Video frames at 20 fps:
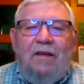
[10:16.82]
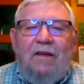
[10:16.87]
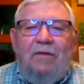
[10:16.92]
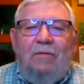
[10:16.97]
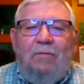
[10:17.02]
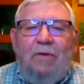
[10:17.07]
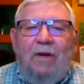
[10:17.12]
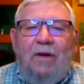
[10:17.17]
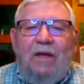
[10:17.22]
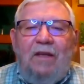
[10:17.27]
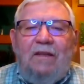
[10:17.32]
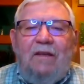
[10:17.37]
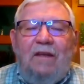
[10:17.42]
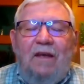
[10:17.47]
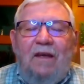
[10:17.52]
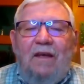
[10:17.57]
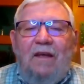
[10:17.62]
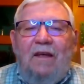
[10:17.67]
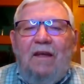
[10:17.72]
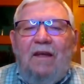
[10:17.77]
wheat,
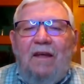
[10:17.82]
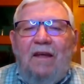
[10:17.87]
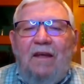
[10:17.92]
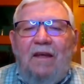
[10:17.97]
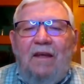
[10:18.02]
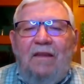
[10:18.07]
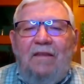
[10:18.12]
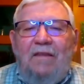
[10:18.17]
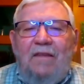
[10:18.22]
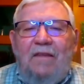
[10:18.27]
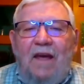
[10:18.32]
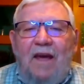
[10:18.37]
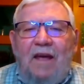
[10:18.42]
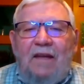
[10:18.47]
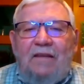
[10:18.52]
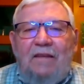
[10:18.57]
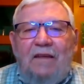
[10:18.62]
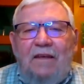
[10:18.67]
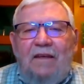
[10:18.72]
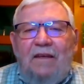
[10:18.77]
and
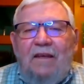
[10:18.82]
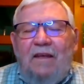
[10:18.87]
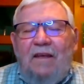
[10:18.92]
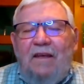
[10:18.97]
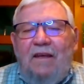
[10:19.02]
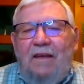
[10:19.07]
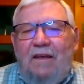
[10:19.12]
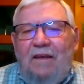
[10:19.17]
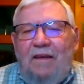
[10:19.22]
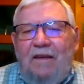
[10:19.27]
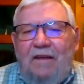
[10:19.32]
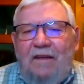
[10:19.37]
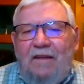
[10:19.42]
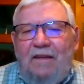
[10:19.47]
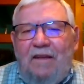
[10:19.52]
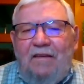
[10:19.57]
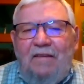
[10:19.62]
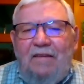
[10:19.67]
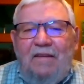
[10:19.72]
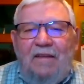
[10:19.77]
that, and
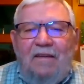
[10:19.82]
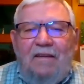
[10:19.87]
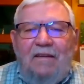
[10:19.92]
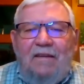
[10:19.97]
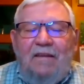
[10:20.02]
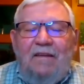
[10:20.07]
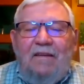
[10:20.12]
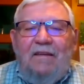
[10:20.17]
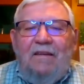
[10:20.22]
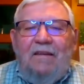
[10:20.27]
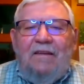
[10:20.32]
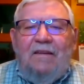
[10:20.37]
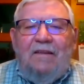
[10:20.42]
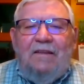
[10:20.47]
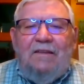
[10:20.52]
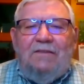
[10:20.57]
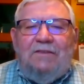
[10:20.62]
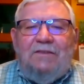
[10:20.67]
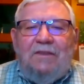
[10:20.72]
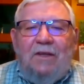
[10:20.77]
then
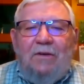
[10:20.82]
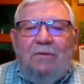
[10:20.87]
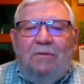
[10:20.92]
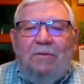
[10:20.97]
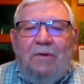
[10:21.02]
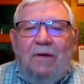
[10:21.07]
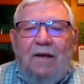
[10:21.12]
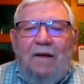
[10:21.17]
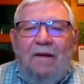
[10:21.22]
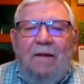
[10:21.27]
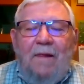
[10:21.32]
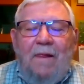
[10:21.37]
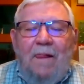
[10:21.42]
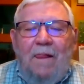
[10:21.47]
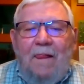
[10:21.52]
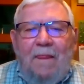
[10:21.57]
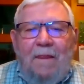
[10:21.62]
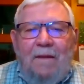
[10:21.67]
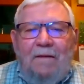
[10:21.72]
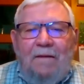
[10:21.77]
so
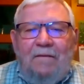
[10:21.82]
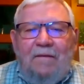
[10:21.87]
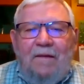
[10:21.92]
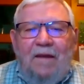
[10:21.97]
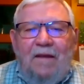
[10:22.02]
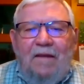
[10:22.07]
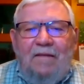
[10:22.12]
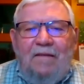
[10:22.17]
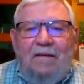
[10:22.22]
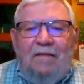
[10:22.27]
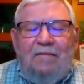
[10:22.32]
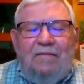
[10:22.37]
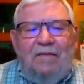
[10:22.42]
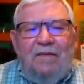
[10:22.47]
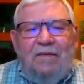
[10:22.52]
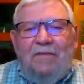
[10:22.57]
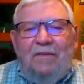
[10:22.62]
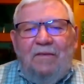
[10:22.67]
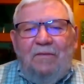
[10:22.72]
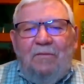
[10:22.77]
and
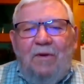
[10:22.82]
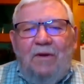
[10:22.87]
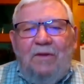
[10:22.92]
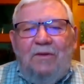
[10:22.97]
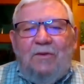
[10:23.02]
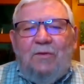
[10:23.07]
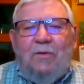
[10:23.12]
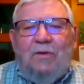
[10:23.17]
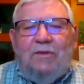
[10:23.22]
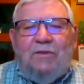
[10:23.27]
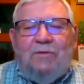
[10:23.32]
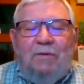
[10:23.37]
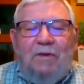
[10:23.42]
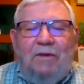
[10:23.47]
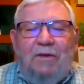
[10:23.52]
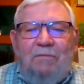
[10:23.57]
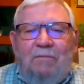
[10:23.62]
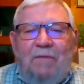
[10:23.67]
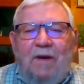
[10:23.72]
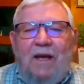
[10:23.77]
the one twist
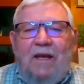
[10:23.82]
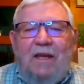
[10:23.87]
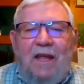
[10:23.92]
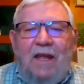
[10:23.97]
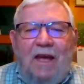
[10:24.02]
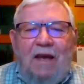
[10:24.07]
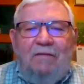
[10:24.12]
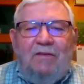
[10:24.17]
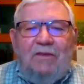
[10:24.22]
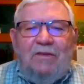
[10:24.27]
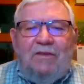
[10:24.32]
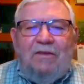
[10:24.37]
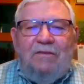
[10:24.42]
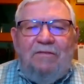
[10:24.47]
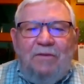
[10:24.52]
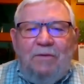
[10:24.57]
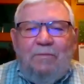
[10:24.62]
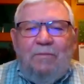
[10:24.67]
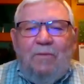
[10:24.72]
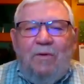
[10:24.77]
we might have is a
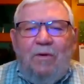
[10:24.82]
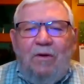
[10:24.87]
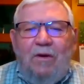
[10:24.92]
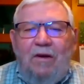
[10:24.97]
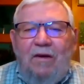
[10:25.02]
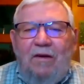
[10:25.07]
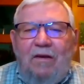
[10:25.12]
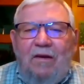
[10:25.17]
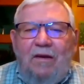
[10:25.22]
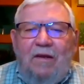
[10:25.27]
few more